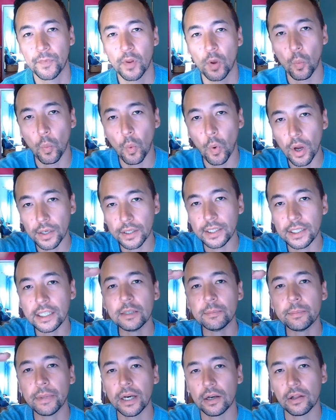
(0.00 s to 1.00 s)
one
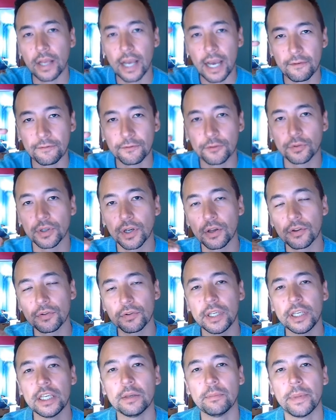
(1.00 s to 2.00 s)
email after another
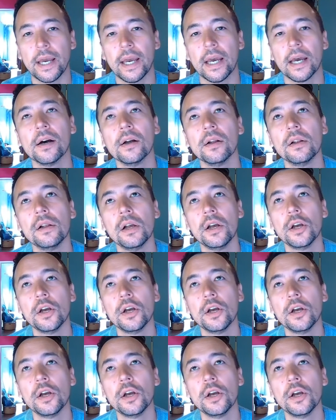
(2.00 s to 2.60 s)
email,